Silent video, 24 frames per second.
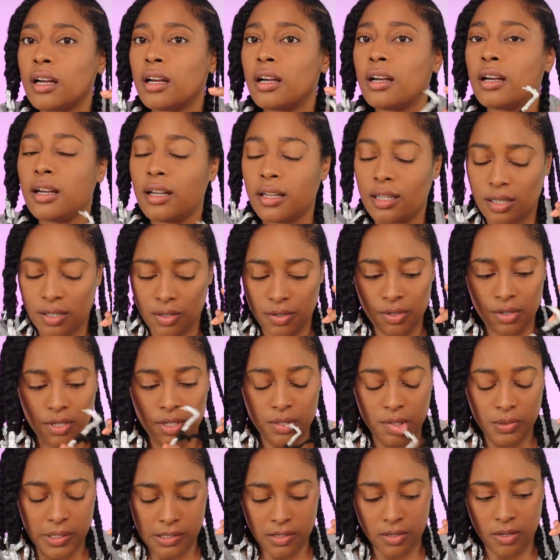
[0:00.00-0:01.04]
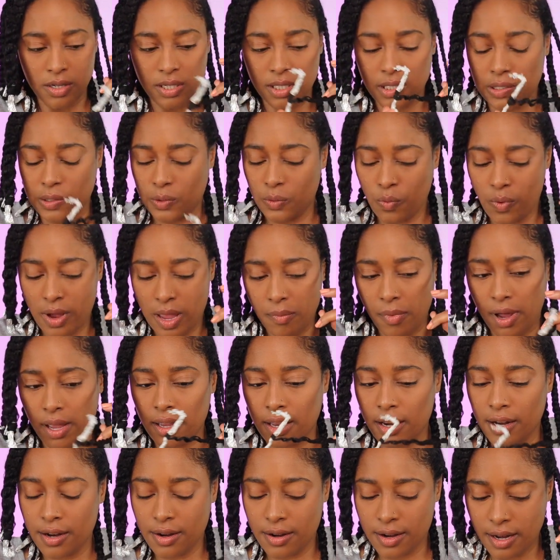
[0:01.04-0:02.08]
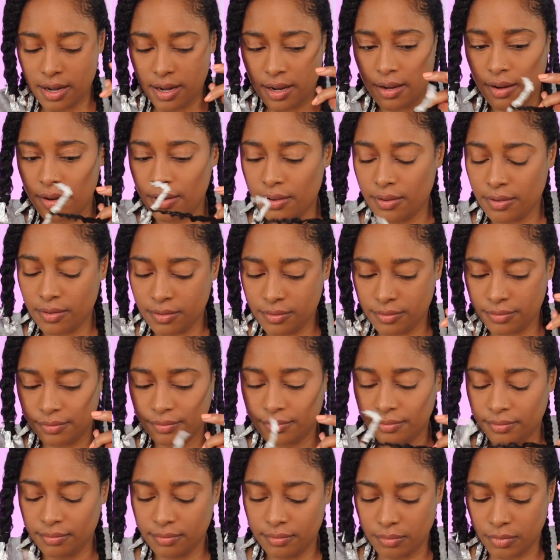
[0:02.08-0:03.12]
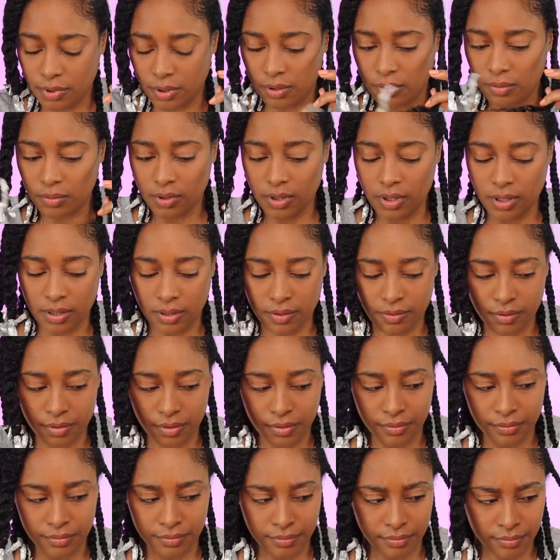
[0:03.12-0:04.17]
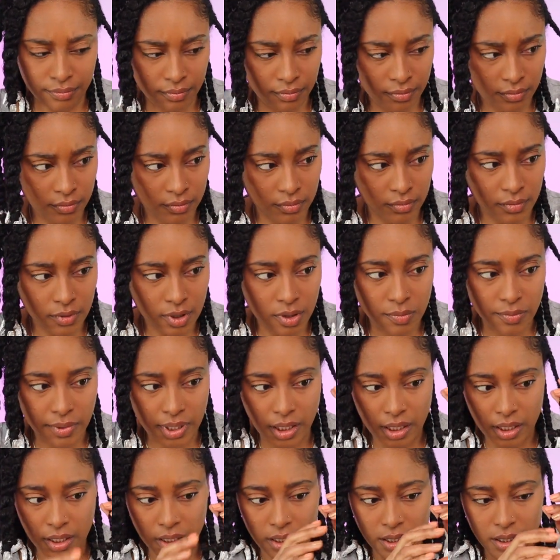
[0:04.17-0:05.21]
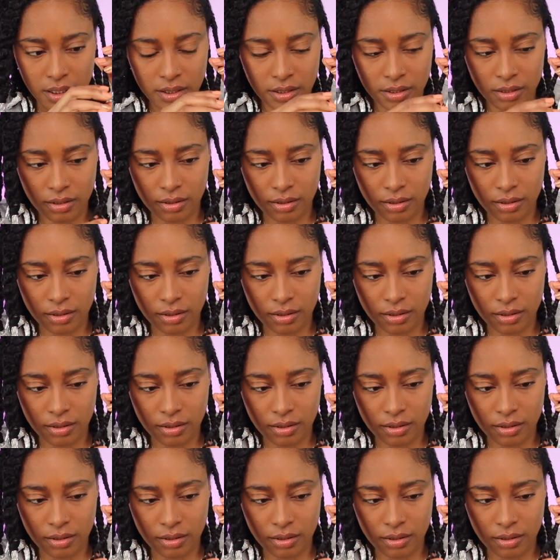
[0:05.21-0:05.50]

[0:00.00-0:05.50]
I was just going to weigh my hair down, but whatever. Oh my God.